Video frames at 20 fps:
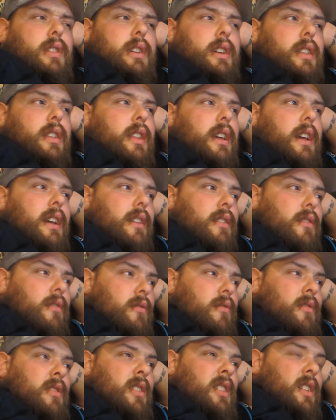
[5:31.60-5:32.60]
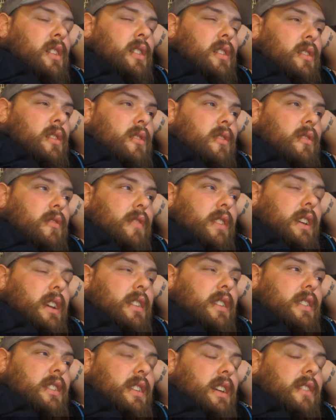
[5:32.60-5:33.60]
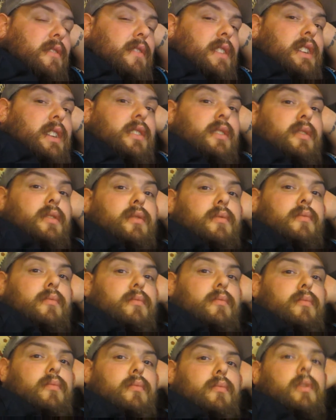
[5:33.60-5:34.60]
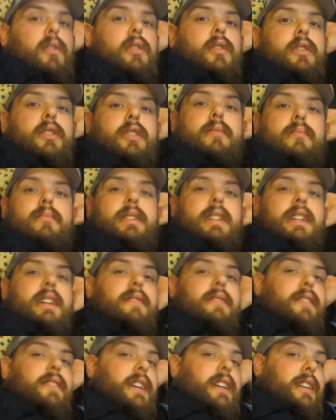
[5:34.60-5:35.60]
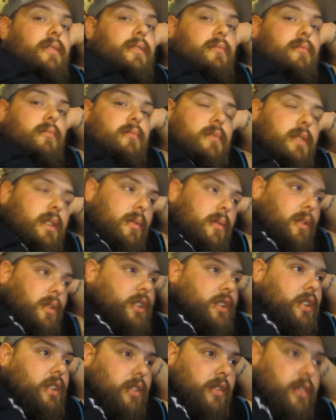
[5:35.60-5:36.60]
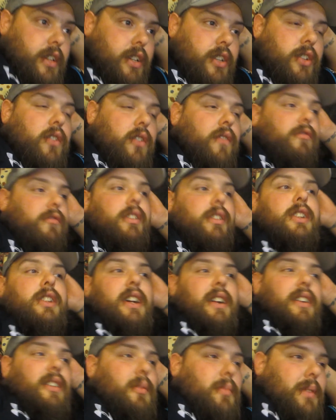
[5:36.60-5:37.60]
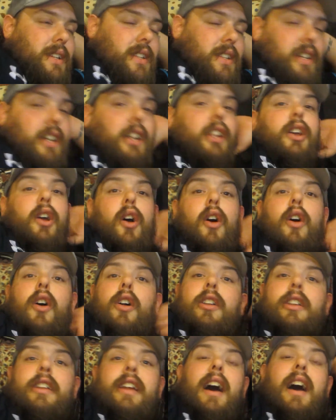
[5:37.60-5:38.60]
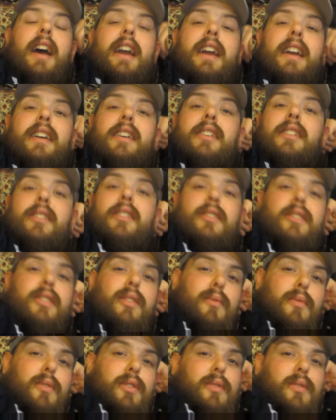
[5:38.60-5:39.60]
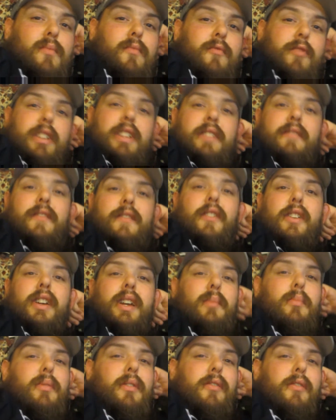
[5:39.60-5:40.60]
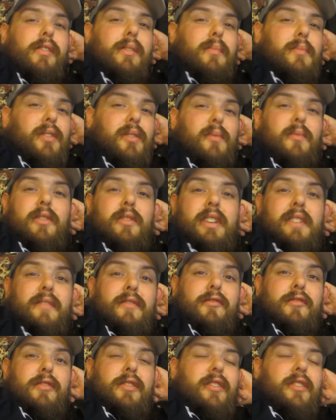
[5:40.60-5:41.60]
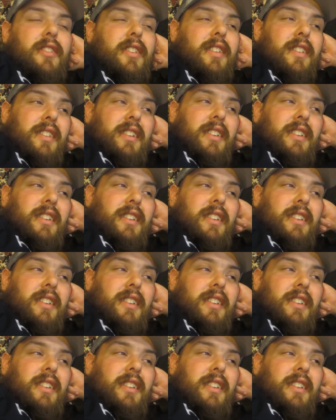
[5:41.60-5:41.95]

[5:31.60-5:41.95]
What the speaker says: and then kind of sat around and watched TV, like watching Discovery Channel basically all night, because there were some really funky programmes on one after another.